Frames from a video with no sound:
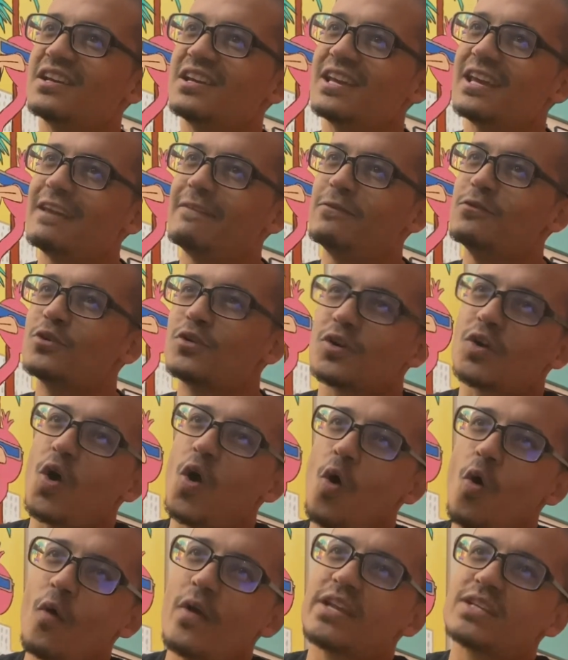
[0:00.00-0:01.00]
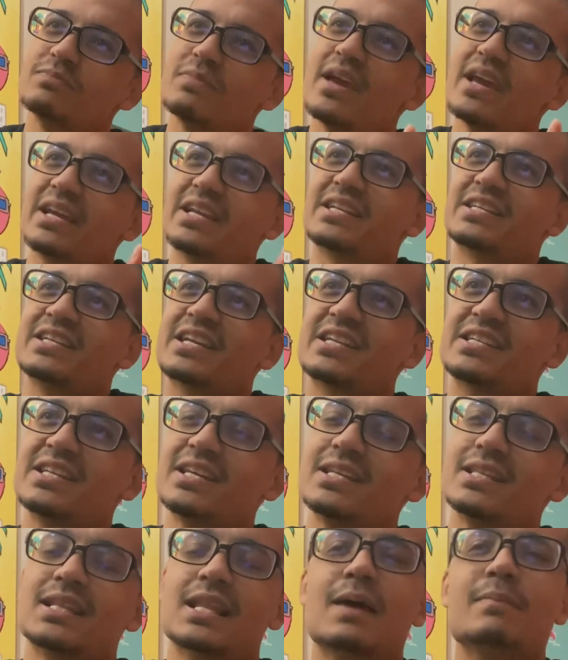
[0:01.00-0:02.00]
if you could always make
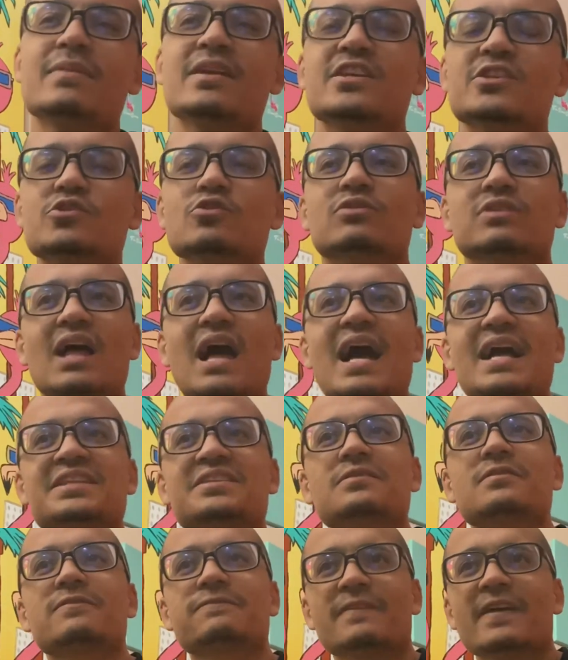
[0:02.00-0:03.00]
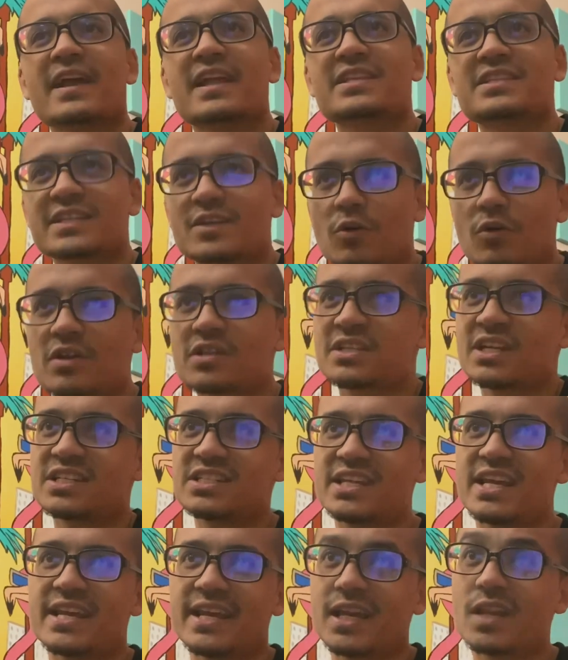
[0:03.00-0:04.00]
60, then that means you lied to the fans to go to
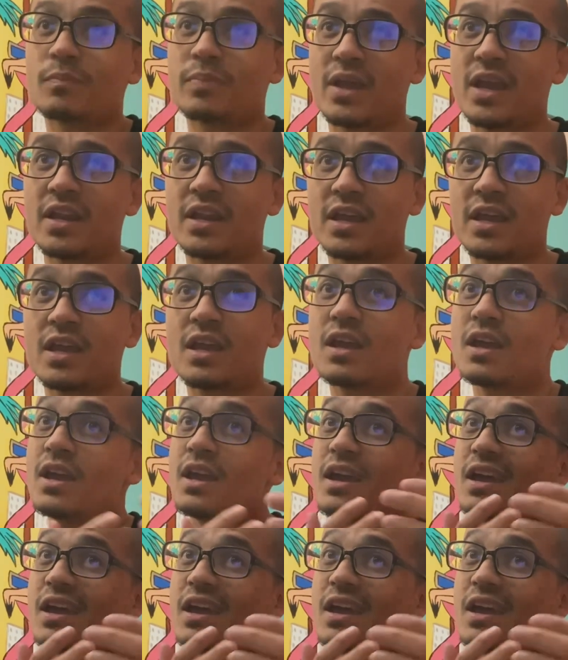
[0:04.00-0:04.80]
60 and get a payday.